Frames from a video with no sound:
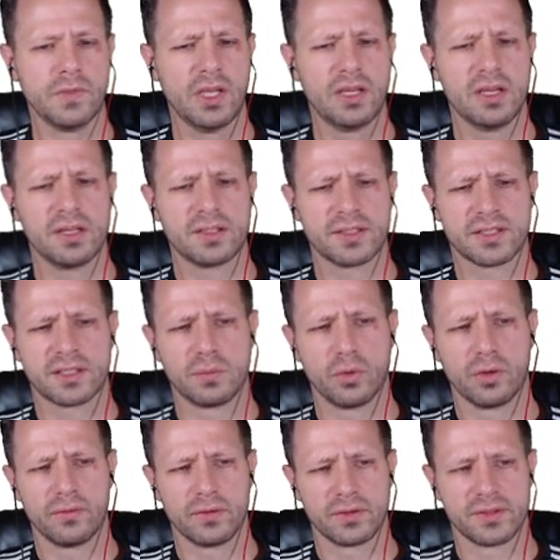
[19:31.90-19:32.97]
And just some
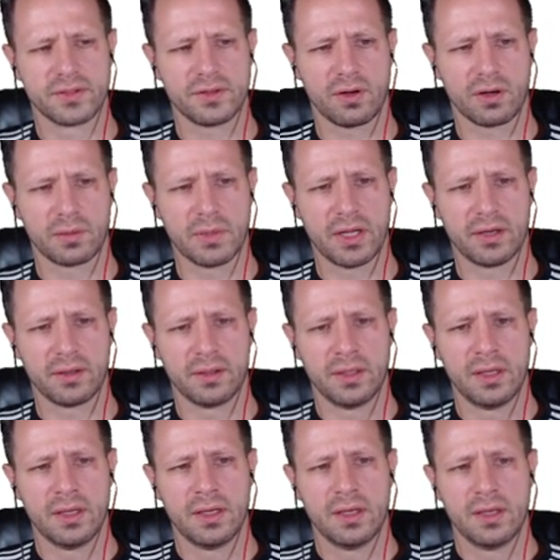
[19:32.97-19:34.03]
more verses talking about it,
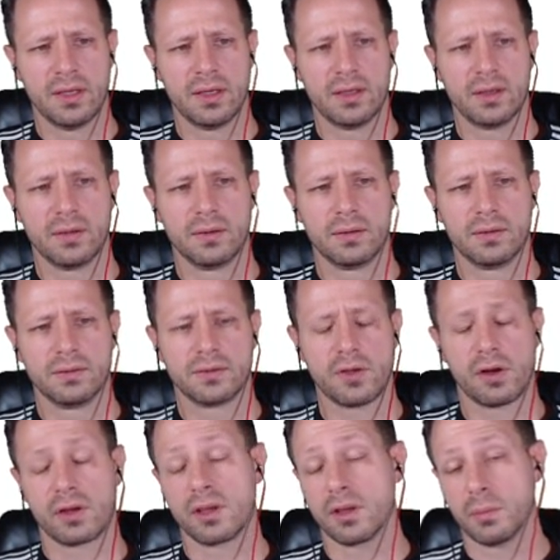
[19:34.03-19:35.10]
talking